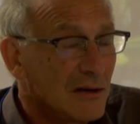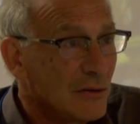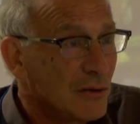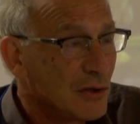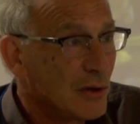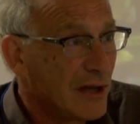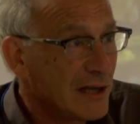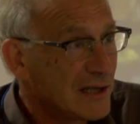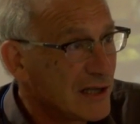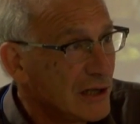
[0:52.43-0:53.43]
which were
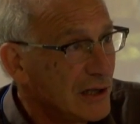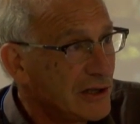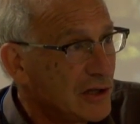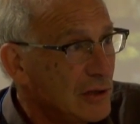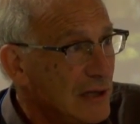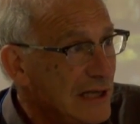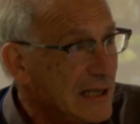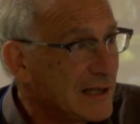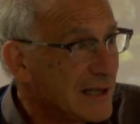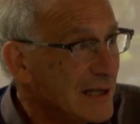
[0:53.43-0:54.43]
then still the two
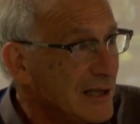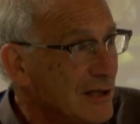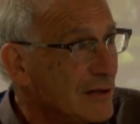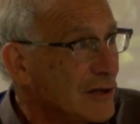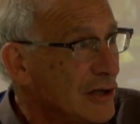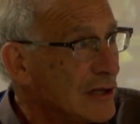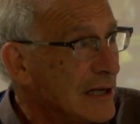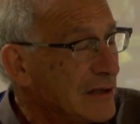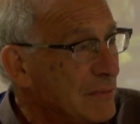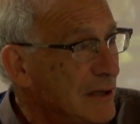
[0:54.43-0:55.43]
leading centers of social
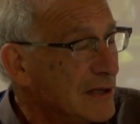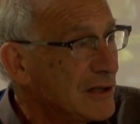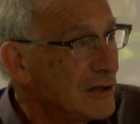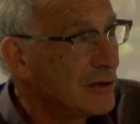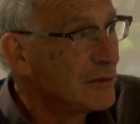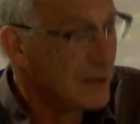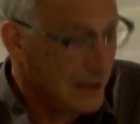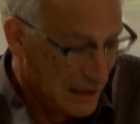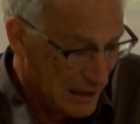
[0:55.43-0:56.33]
anthropology in Europe.